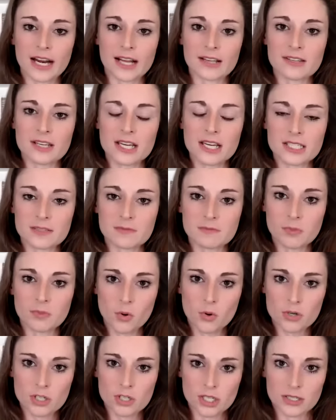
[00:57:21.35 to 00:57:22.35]
And I think it's
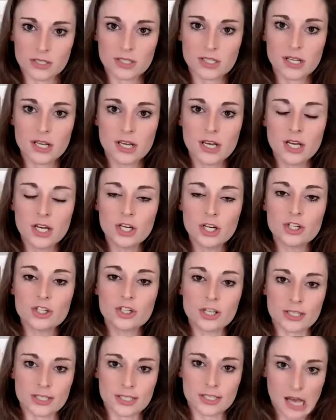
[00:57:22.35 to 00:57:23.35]
important
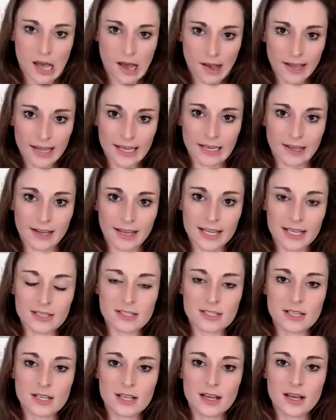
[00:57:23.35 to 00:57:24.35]
just to
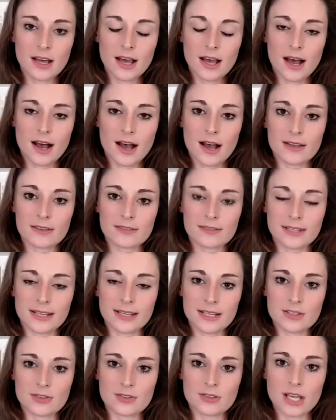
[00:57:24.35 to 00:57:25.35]
highlight
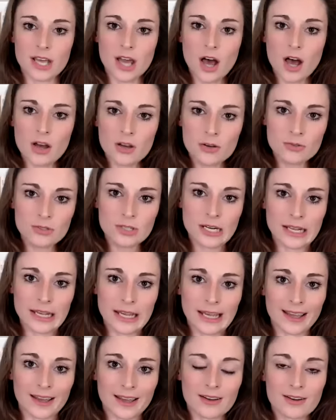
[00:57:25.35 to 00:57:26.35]
that the
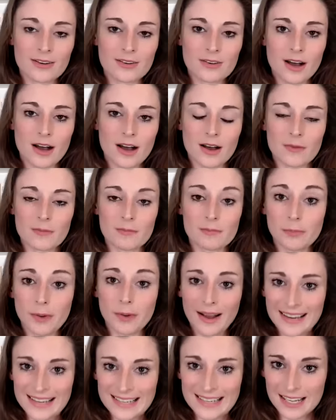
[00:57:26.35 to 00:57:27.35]
only
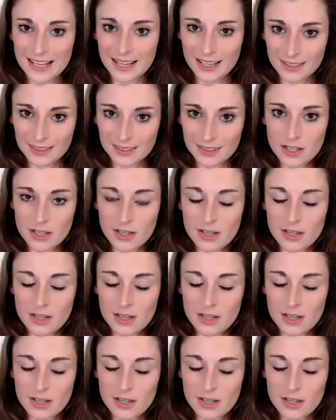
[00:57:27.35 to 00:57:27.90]
binding